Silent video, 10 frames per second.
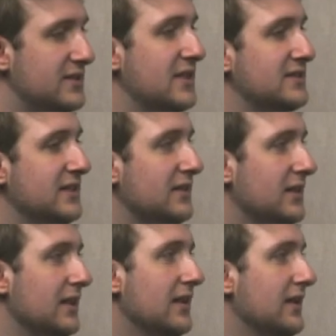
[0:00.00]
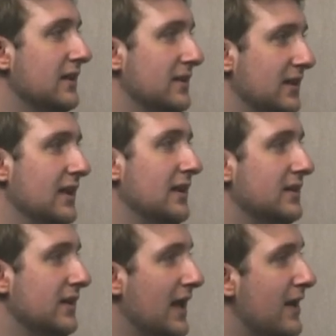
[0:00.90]
statistically,
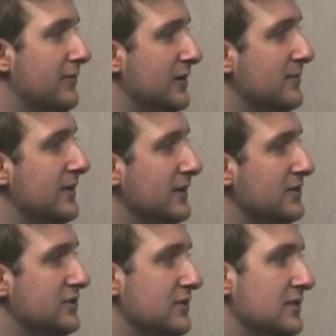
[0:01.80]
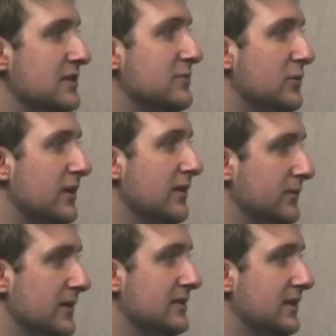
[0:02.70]
an African American student is more at
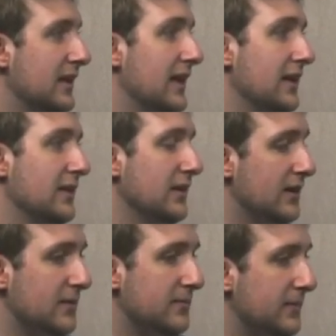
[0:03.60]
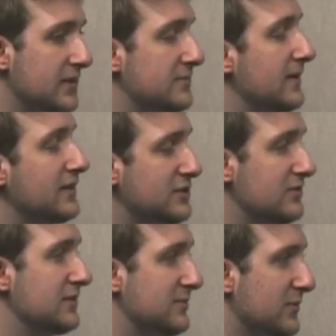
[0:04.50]
risk, a um, Hispanic
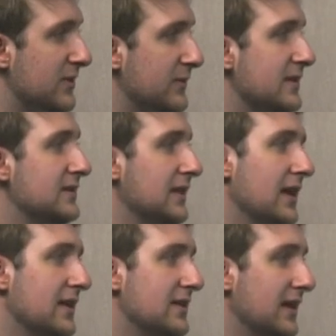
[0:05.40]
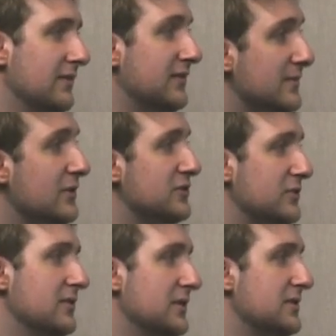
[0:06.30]
student is more at risk, and a female
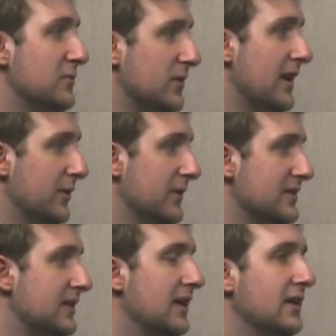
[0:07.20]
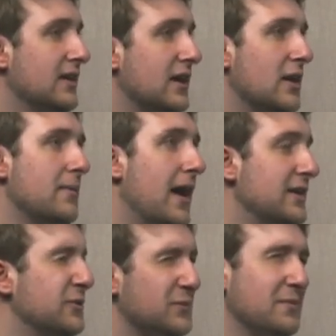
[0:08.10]
student is more at risk. Um, I
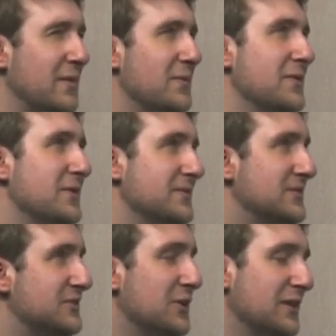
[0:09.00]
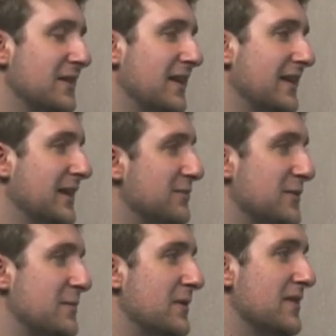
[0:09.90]
don't remember the study that it came
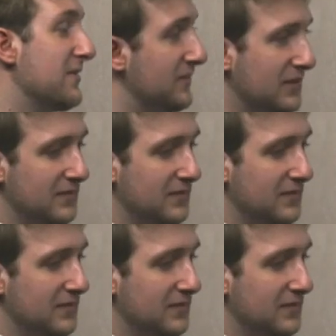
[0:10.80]
from, but